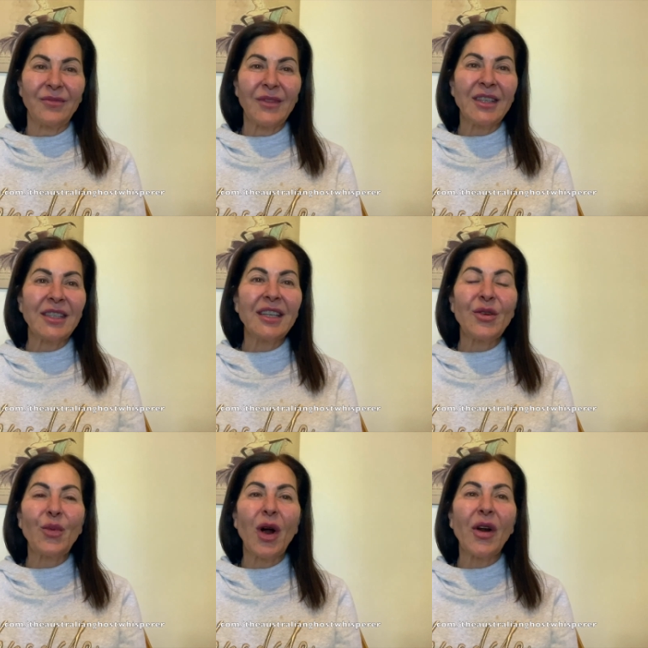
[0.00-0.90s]
and
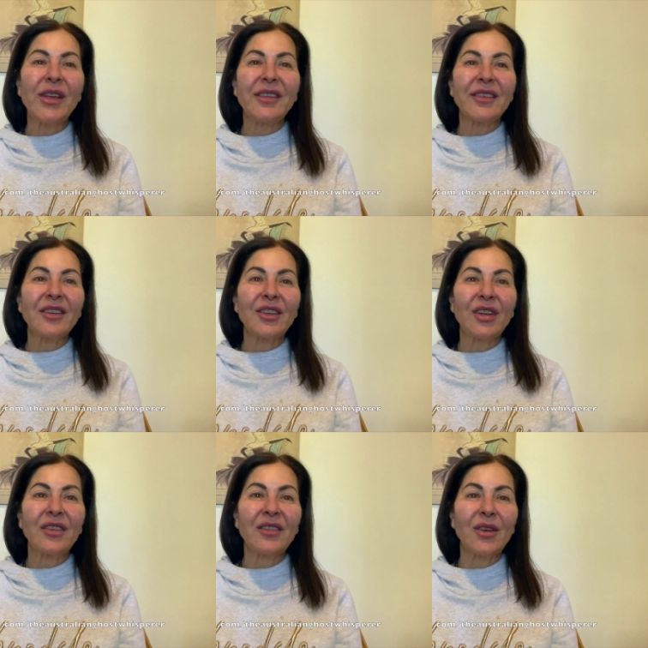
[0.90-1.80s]
any worries and
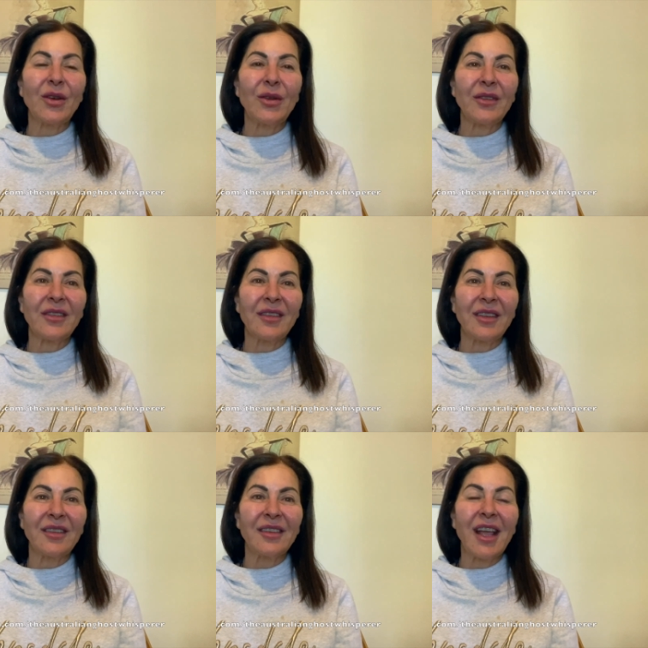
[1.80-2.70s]
concerns
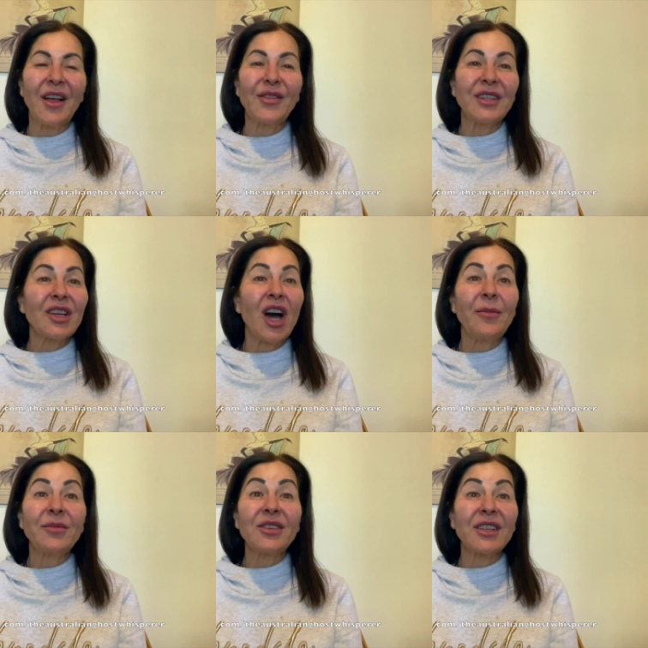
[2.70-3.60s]
is now the
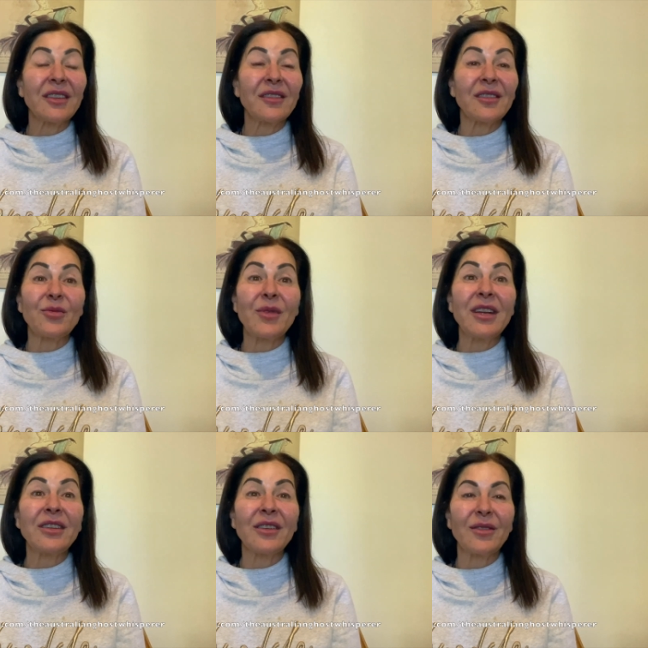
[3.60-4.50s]
time to just
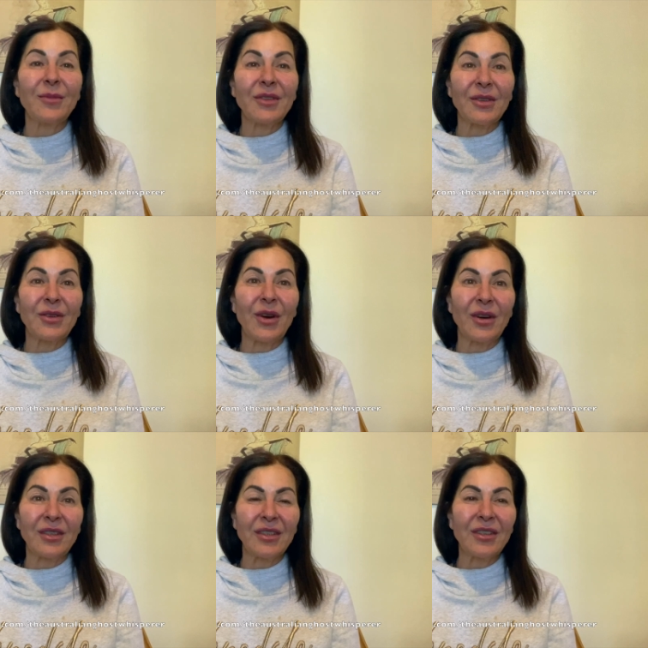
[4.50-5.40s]
surrender them to
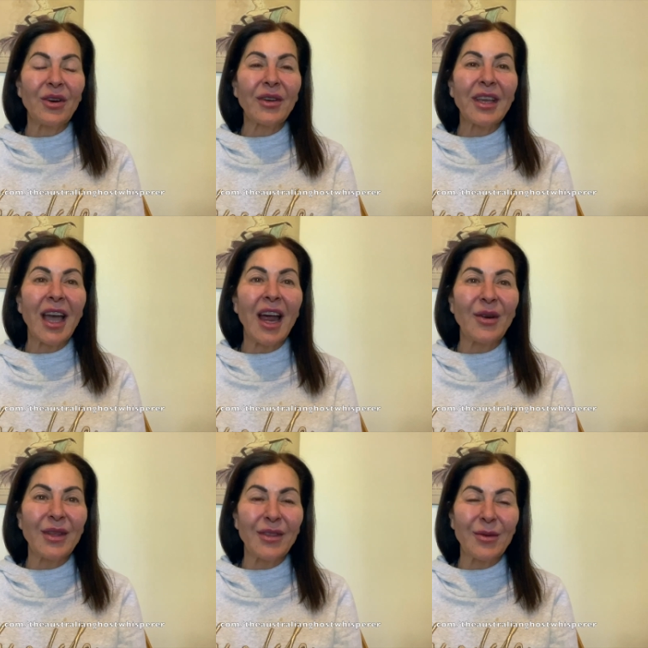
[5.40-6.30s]
God, to not
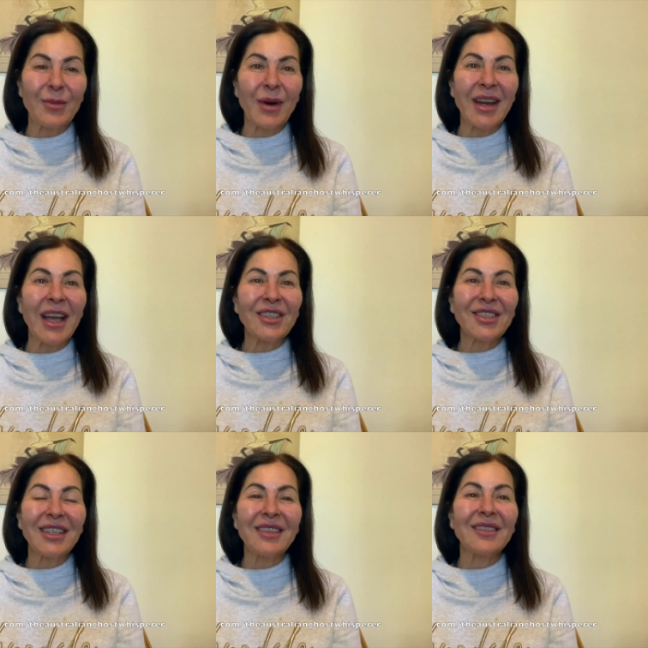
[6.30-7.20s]
carry them, but
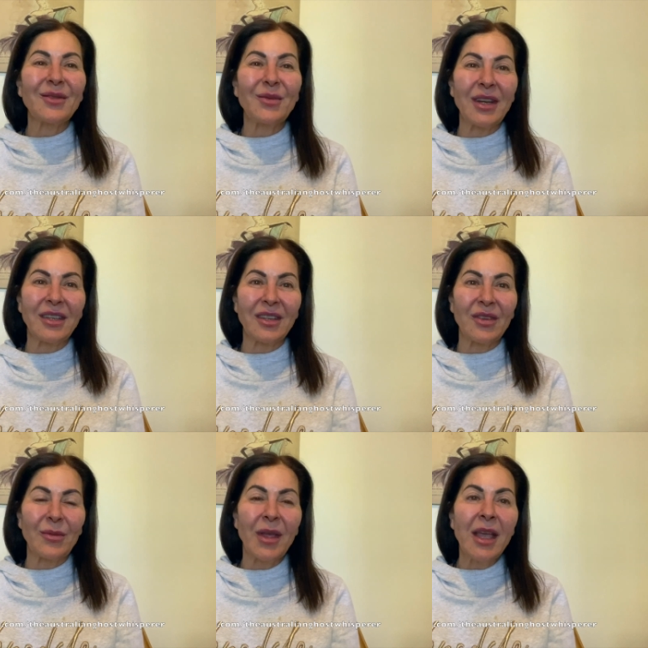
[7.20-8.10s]
actually surrender
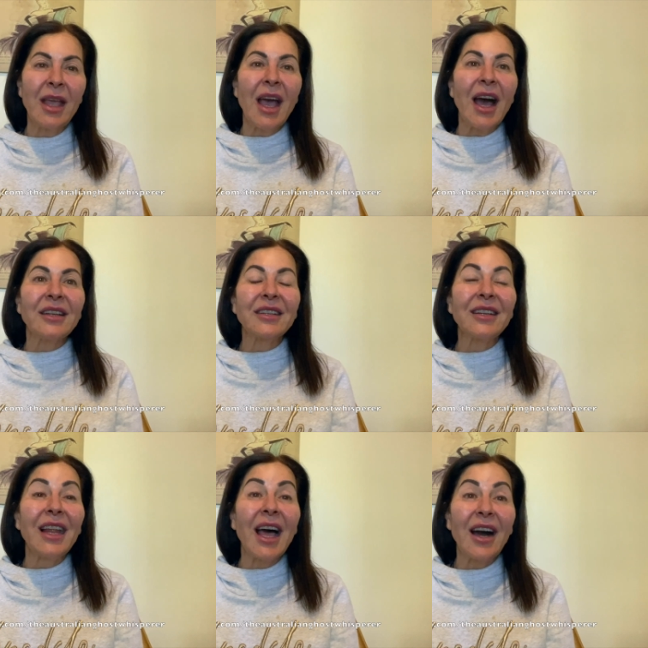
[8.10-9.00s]
them and
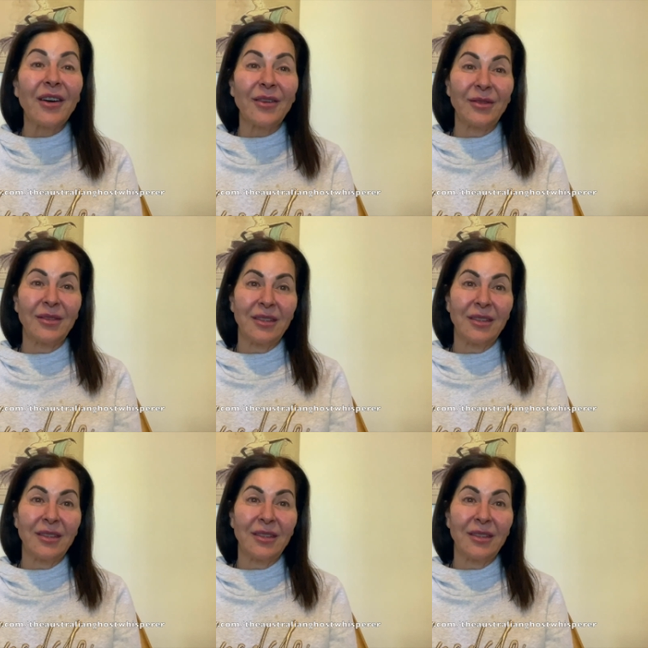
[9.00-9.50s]
allow